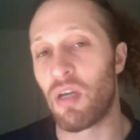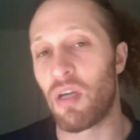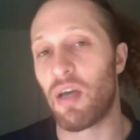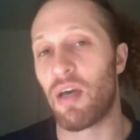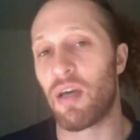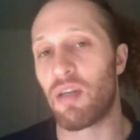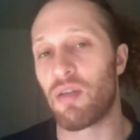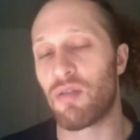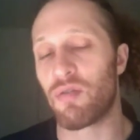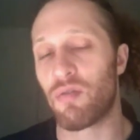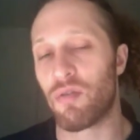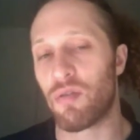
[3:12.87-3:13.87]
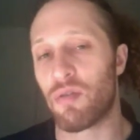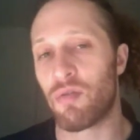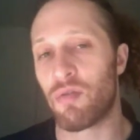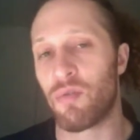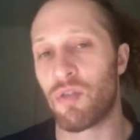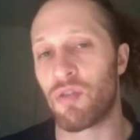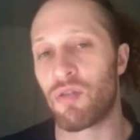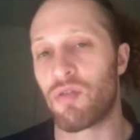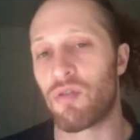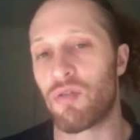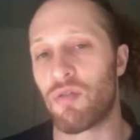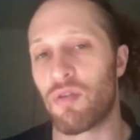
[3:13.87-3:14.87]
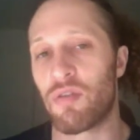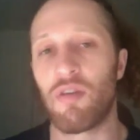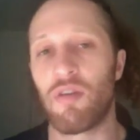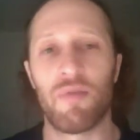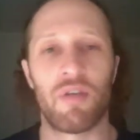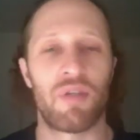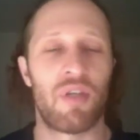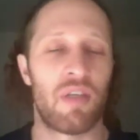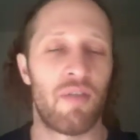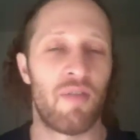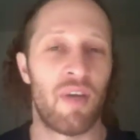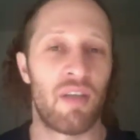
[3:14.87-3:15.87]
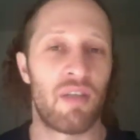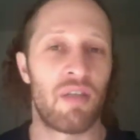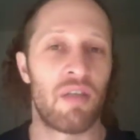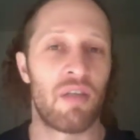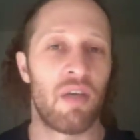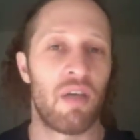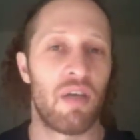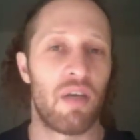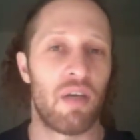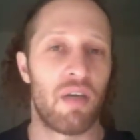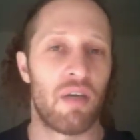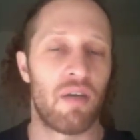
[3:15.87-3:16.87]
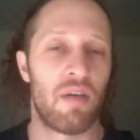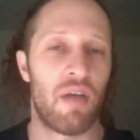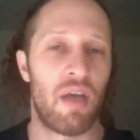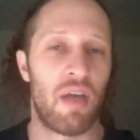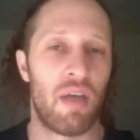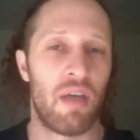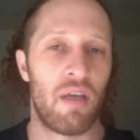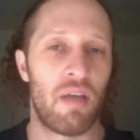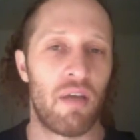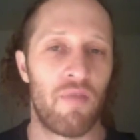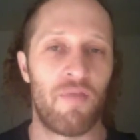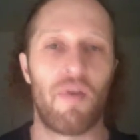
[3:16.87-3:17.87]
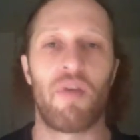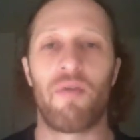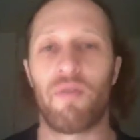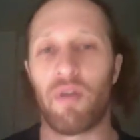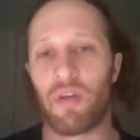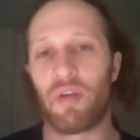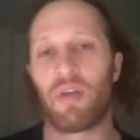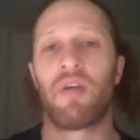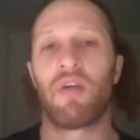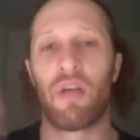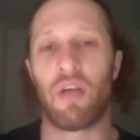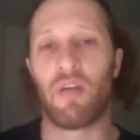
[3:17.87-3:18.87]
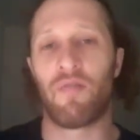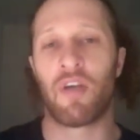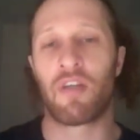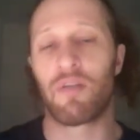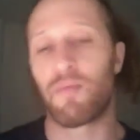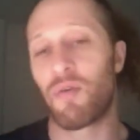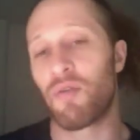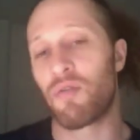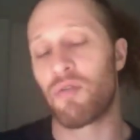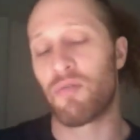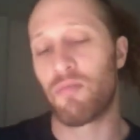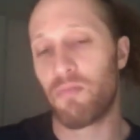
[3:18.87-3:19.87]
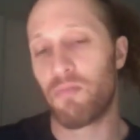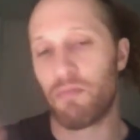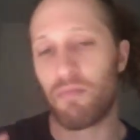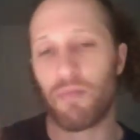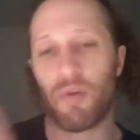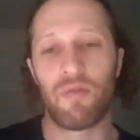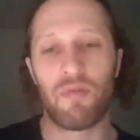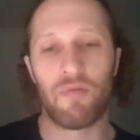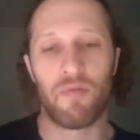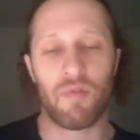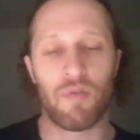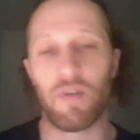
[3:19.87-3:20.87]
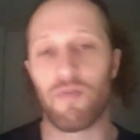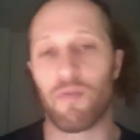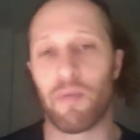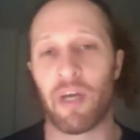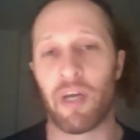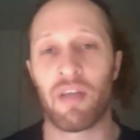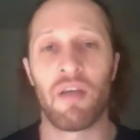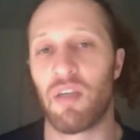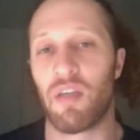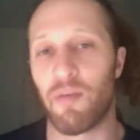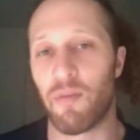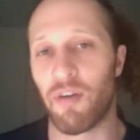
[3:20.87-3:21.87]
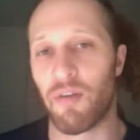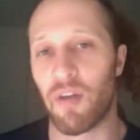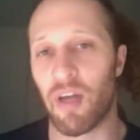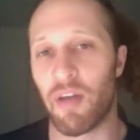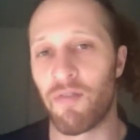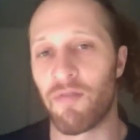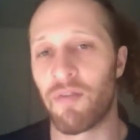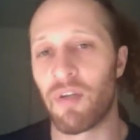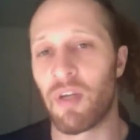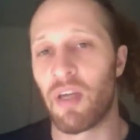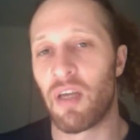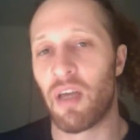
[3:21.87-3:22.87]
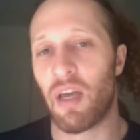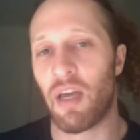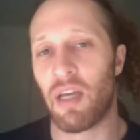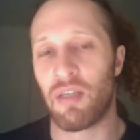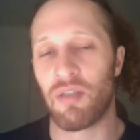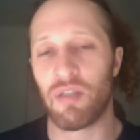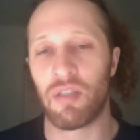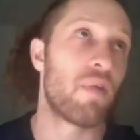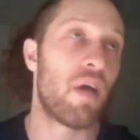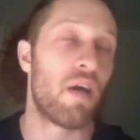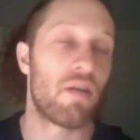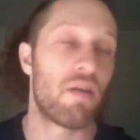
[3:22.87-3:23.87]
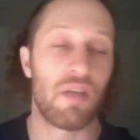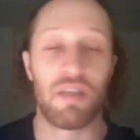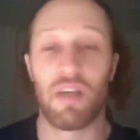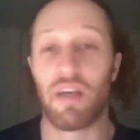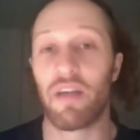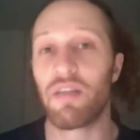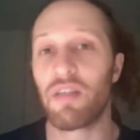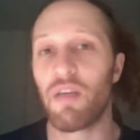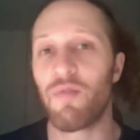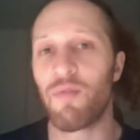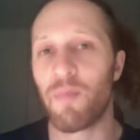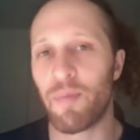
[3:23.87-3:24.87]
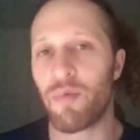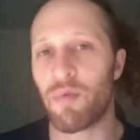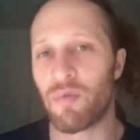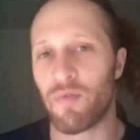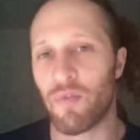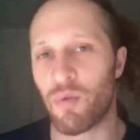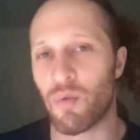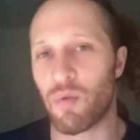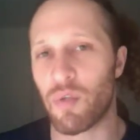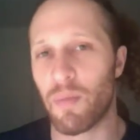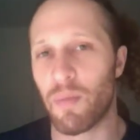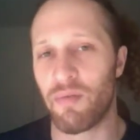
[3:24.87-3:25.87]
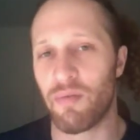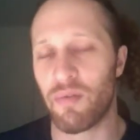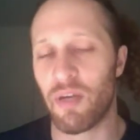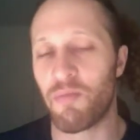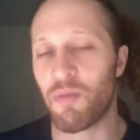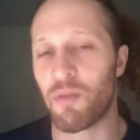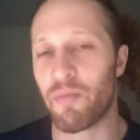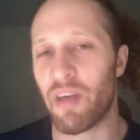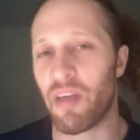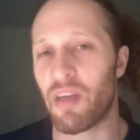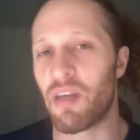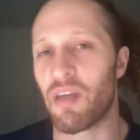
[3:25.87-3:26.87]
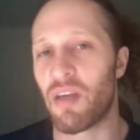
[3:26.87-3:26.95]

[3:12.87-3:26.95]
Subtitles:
and which to a considerable extent have had a follow-on effect, both for good and for bad, in my own life. And how shall I say? It's given me pause for thought. Come what may,